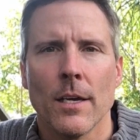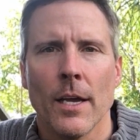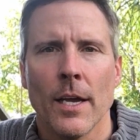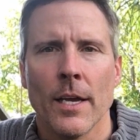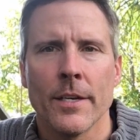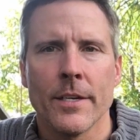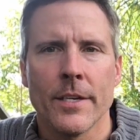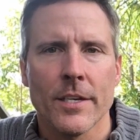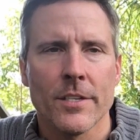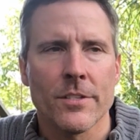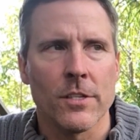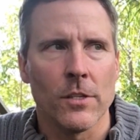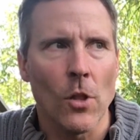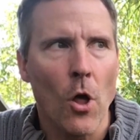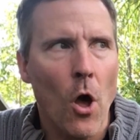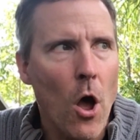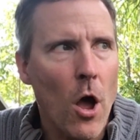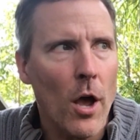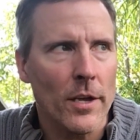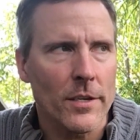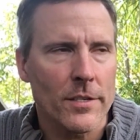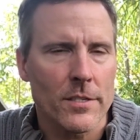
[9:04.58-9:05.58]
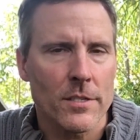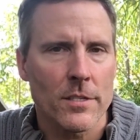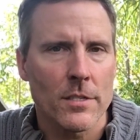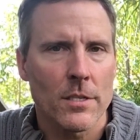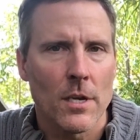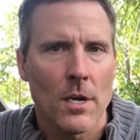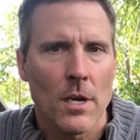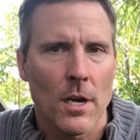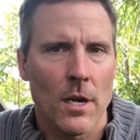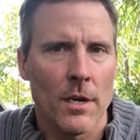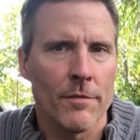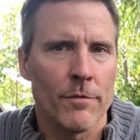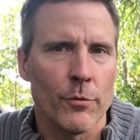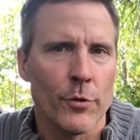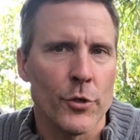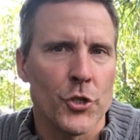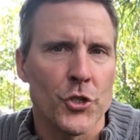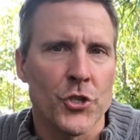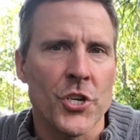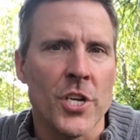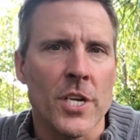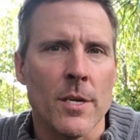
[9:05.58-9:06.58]
and his loss of
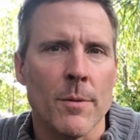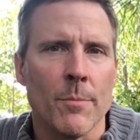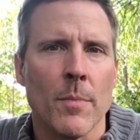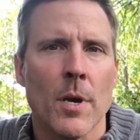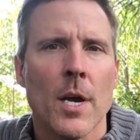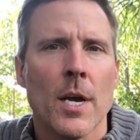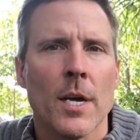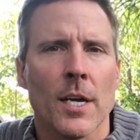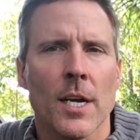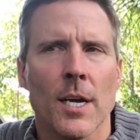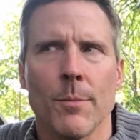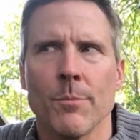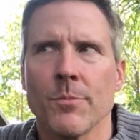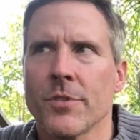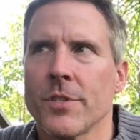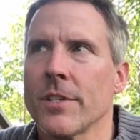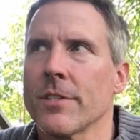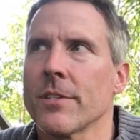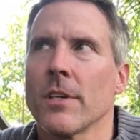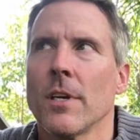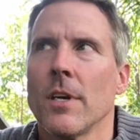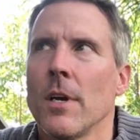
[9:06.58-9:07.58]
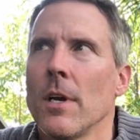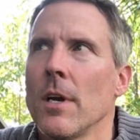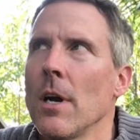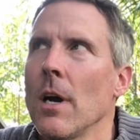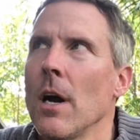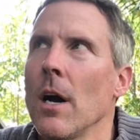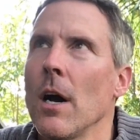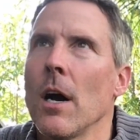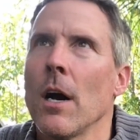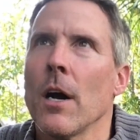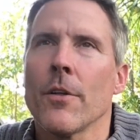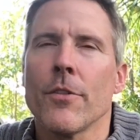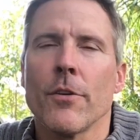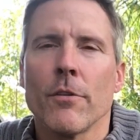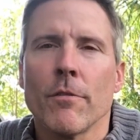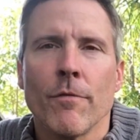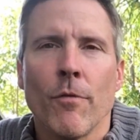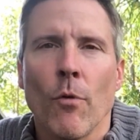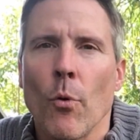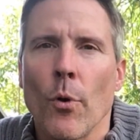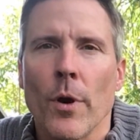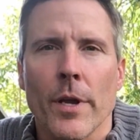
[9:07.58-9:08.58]
regime comes this other
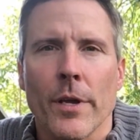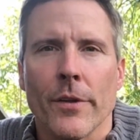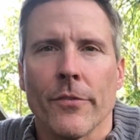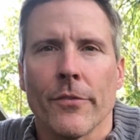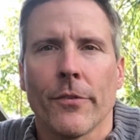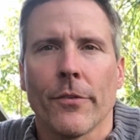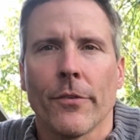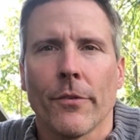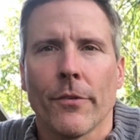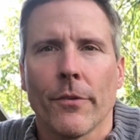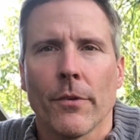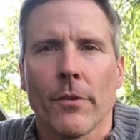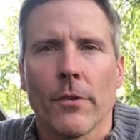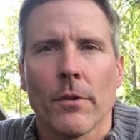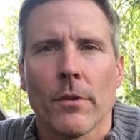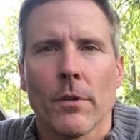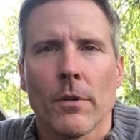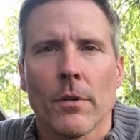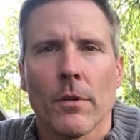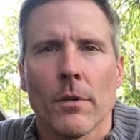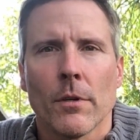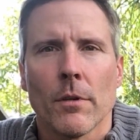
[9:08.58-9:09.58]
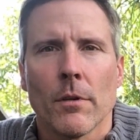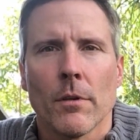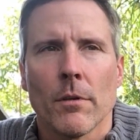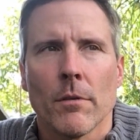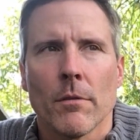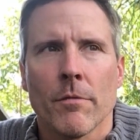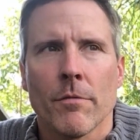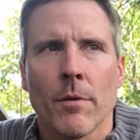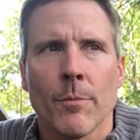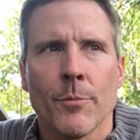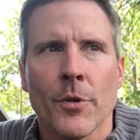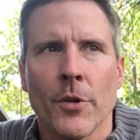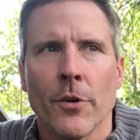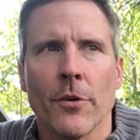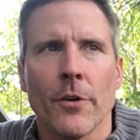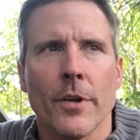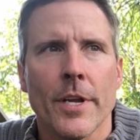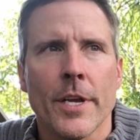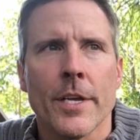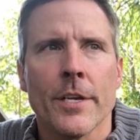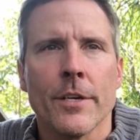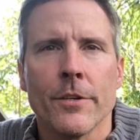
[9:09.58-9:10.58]
voice from
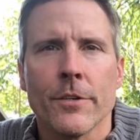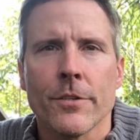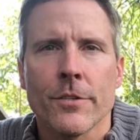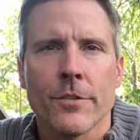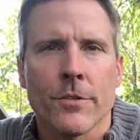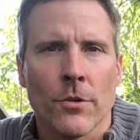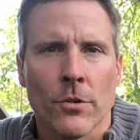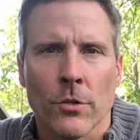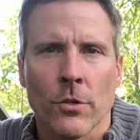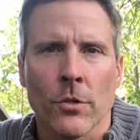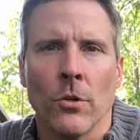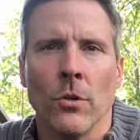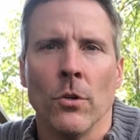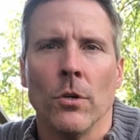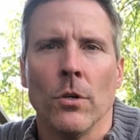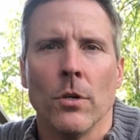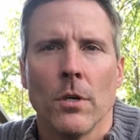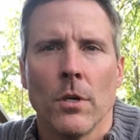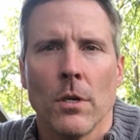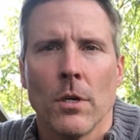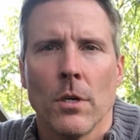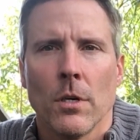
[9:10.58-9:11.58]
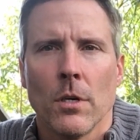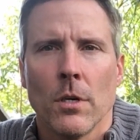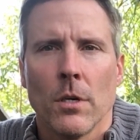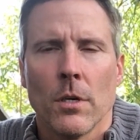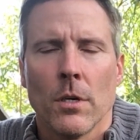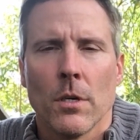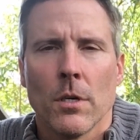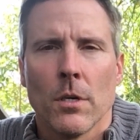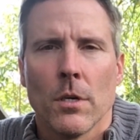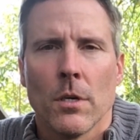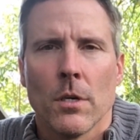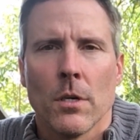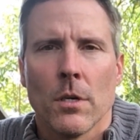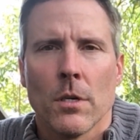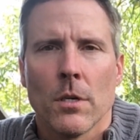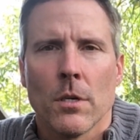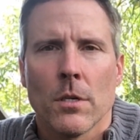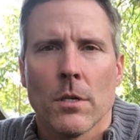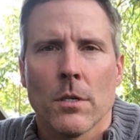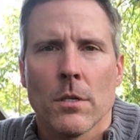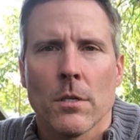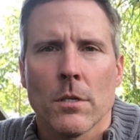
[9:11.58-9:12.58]
your inner circle,
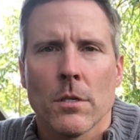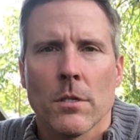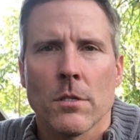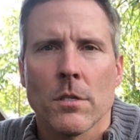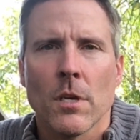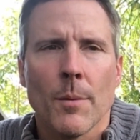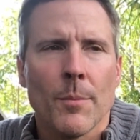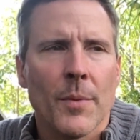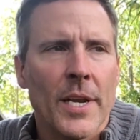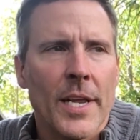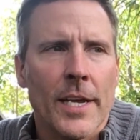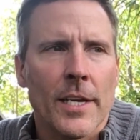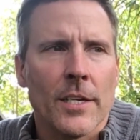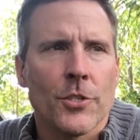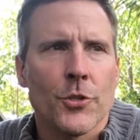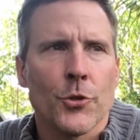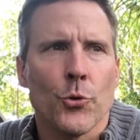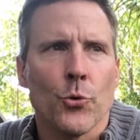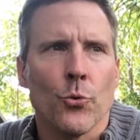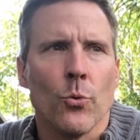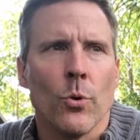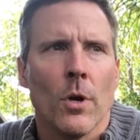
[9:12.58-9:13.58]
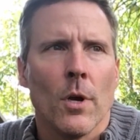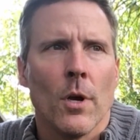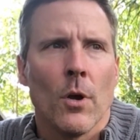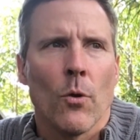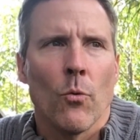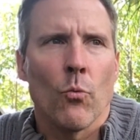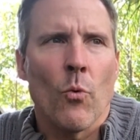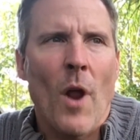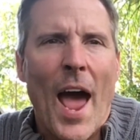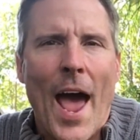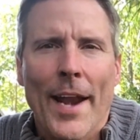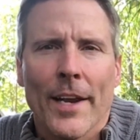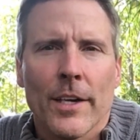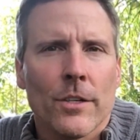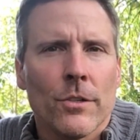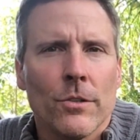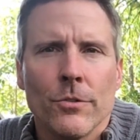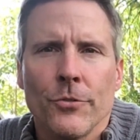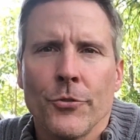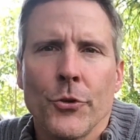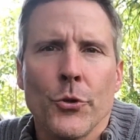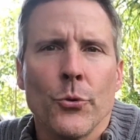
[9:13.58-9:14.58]
summoning to
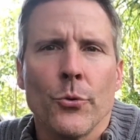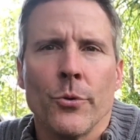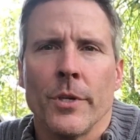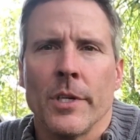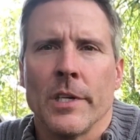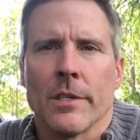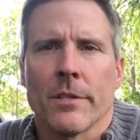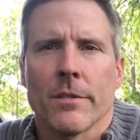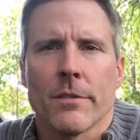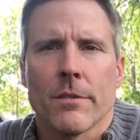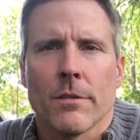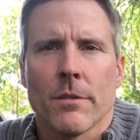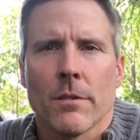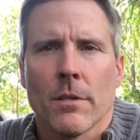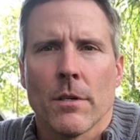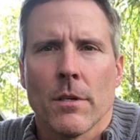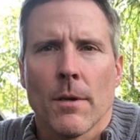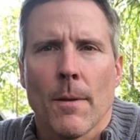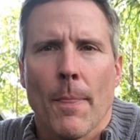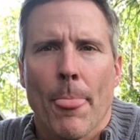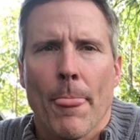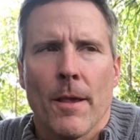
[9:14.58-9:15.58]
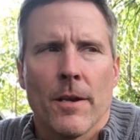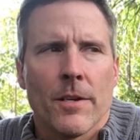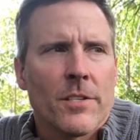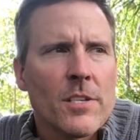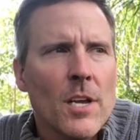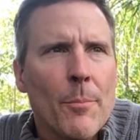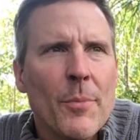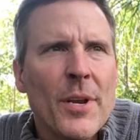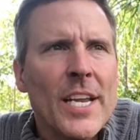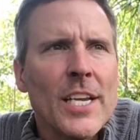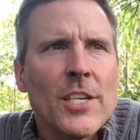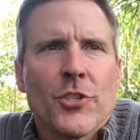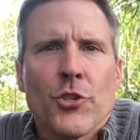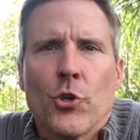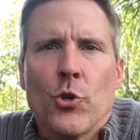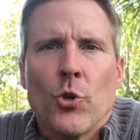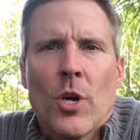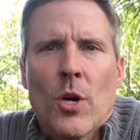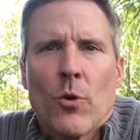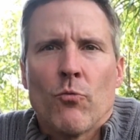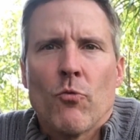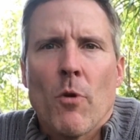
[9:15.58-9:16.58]
radical newness, summoning
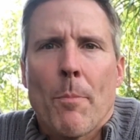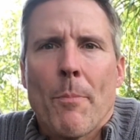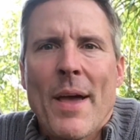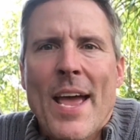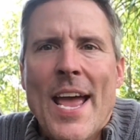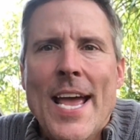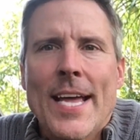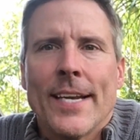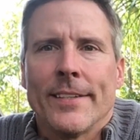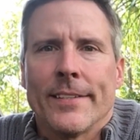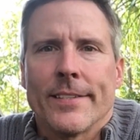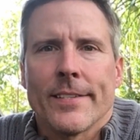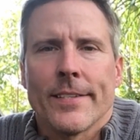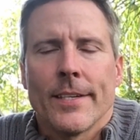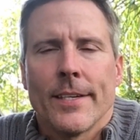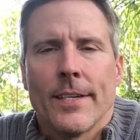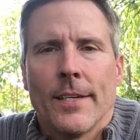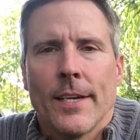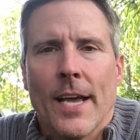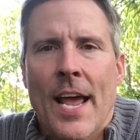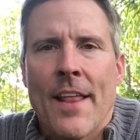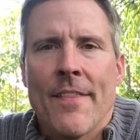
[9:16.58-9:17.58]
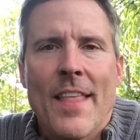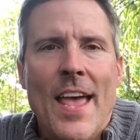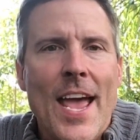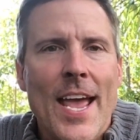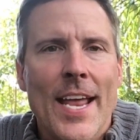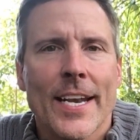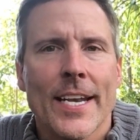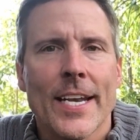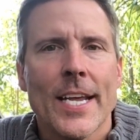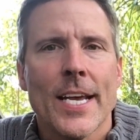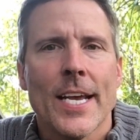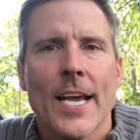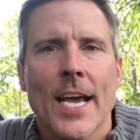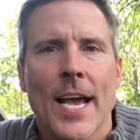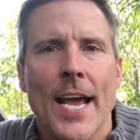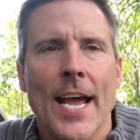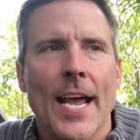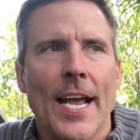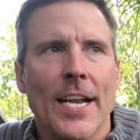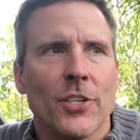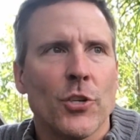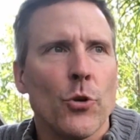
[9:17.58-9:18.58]
to repent, and then
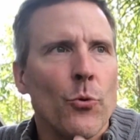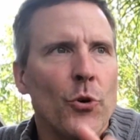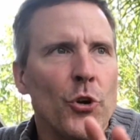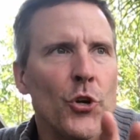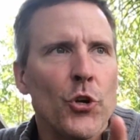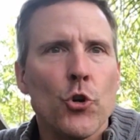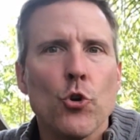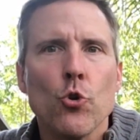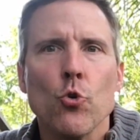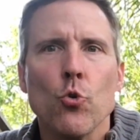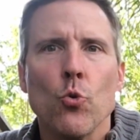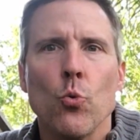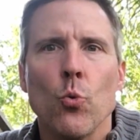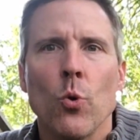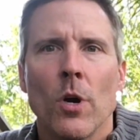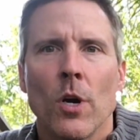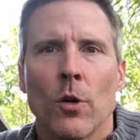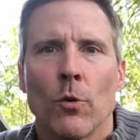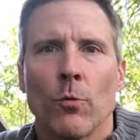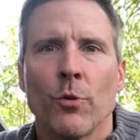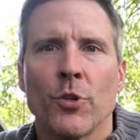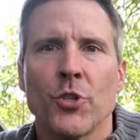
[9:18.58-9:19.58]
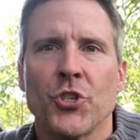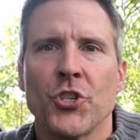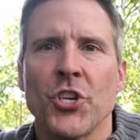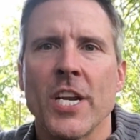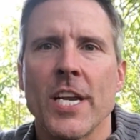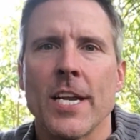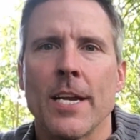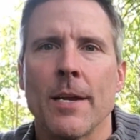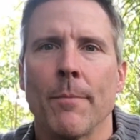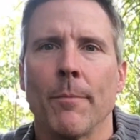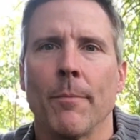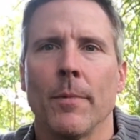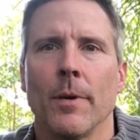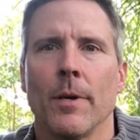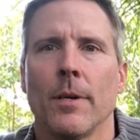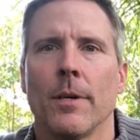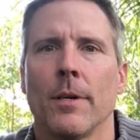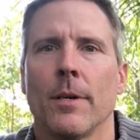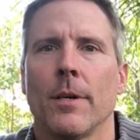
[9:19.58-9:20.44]
eh, to a new regime.